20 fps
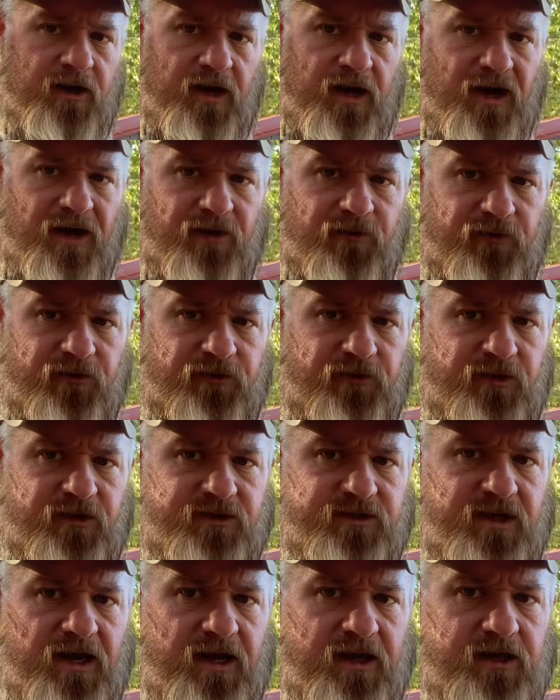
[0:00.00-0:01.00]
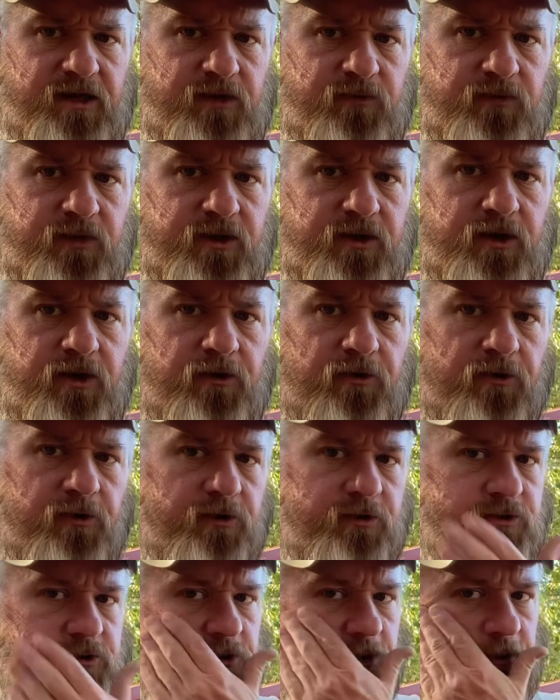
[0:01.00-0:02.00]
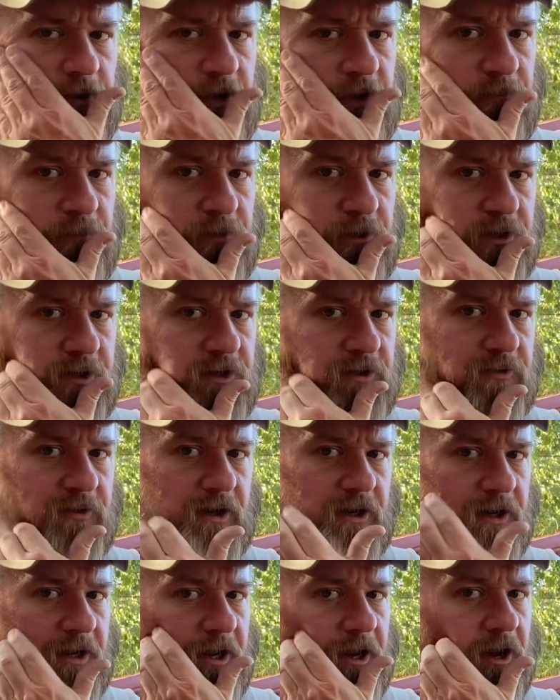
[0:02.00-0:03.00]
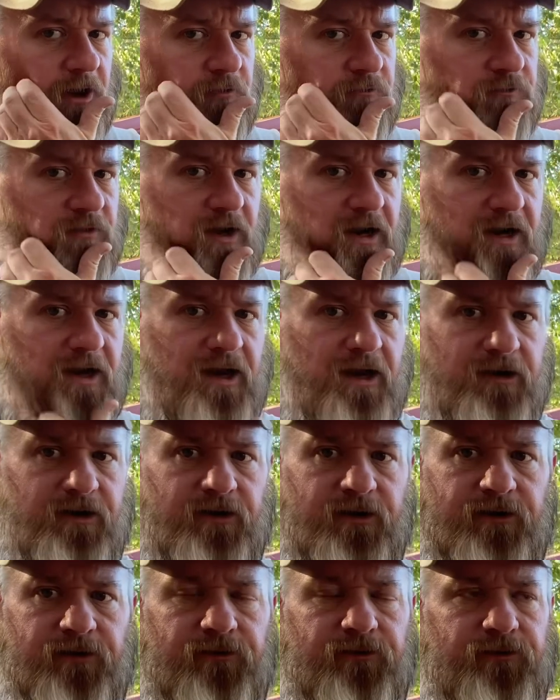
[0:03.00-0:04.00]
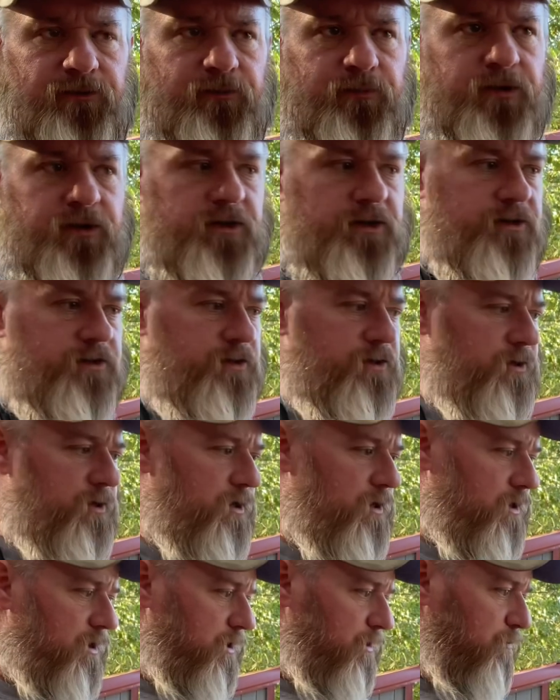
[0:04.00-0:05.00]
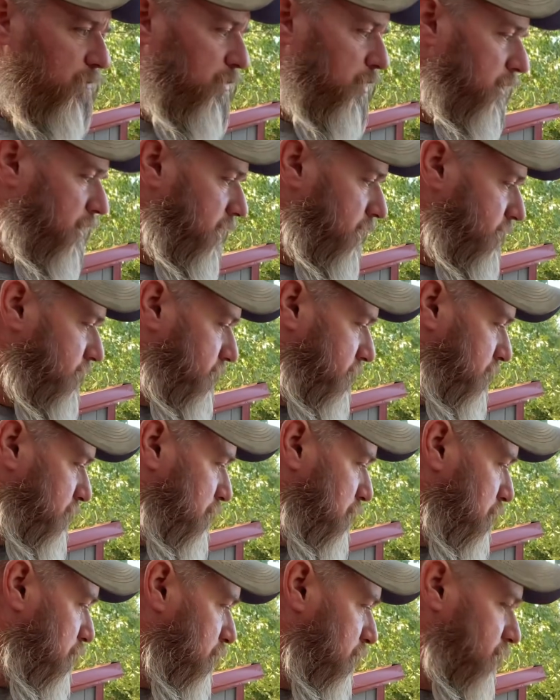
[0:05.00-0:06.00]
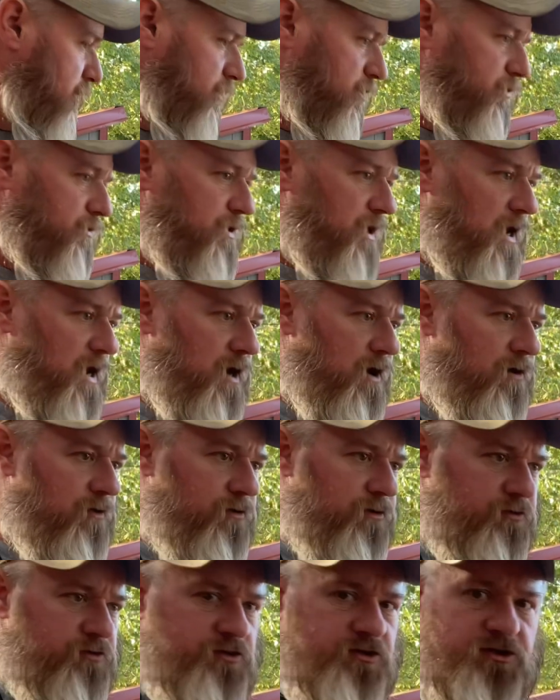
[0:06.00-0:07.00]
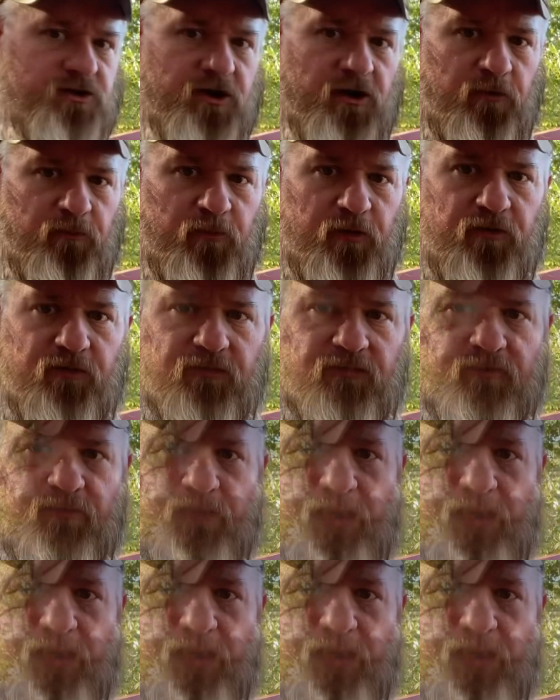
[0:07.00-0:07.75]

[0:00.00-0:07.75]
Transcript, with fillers: I don't know the exact cubic yards on that bucket right now. I'll find out here in a little bit. But what we're going to do now is just start moving some